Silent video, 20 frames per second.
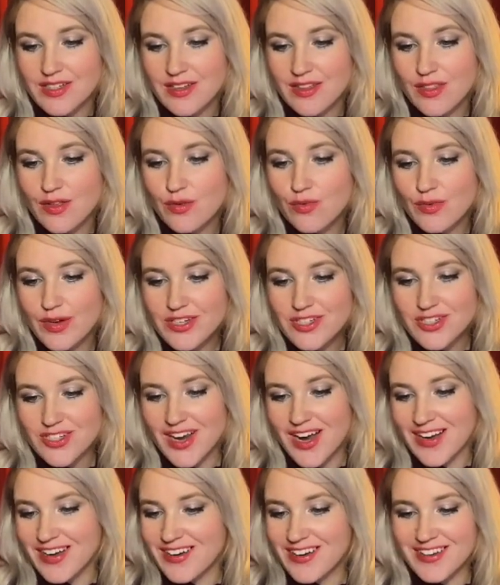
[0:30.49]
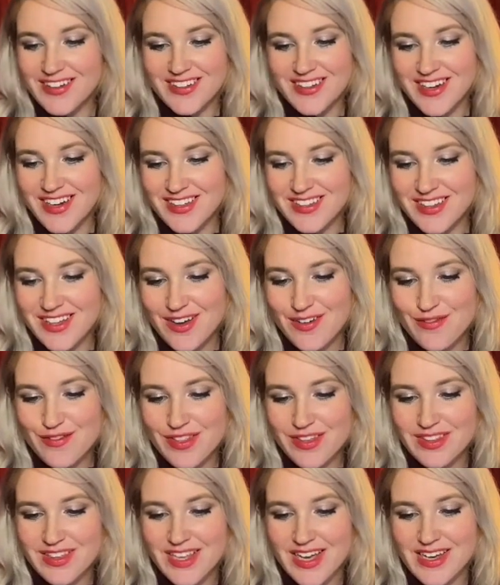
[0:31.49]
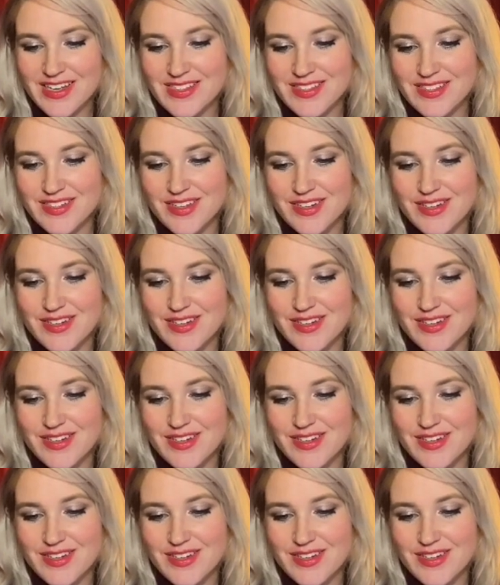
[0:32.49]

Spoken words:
the which I could not love the less,